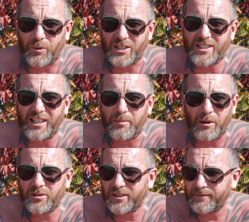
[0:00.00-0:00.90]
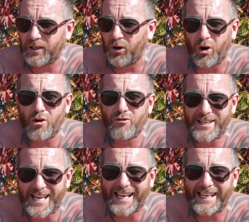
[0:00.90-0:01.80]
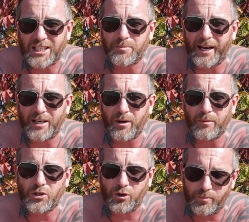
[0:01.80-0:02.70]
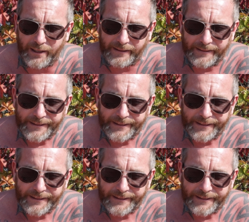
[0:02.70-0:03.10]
we're still about 100 decades behind where we should be.